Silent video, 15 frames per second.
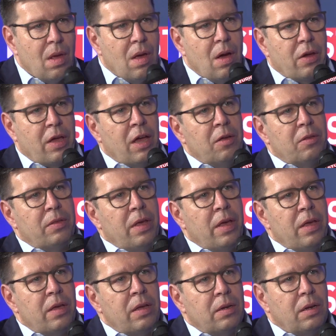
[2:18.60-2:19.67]
Okay,
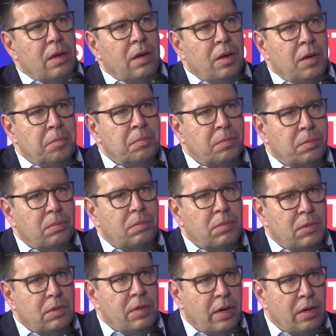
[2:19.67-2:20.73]
the
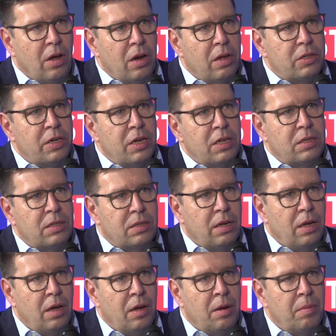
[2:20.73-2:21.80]
technologies
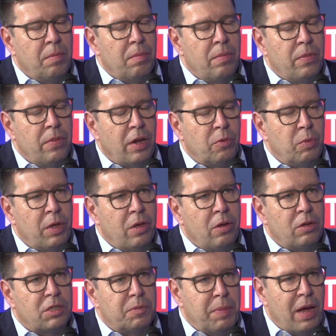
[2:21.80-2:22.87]
that we
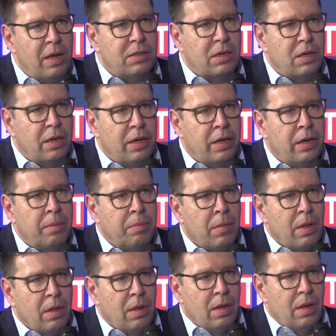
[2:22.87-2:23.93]
use basically
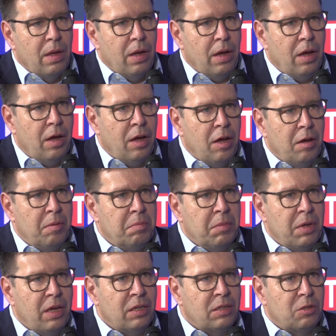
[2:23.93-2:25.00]

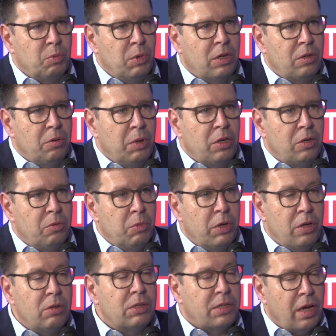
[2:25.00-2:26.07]
is we
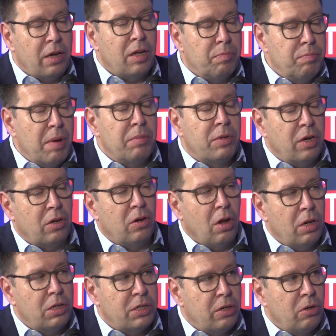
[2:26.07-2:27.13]
use standard BIM
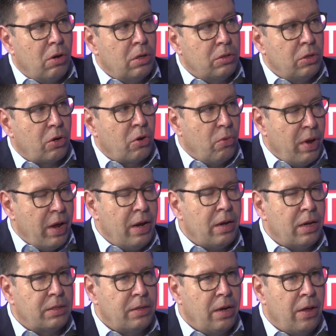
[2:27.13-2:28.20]
technology in order to create,
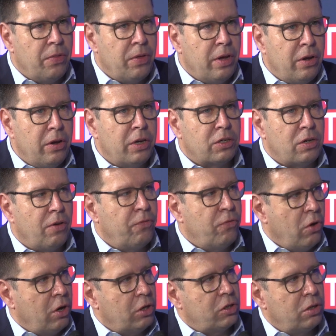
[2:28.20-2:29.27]
let's say, the initial
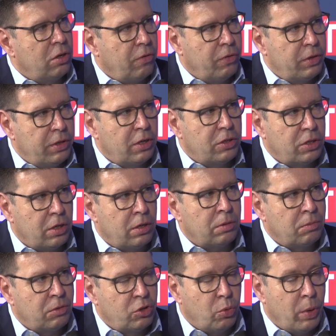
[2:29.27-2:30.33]
version of a digital
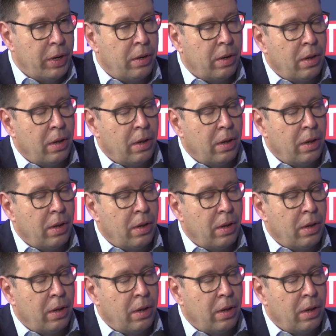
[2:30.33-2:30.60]
twin.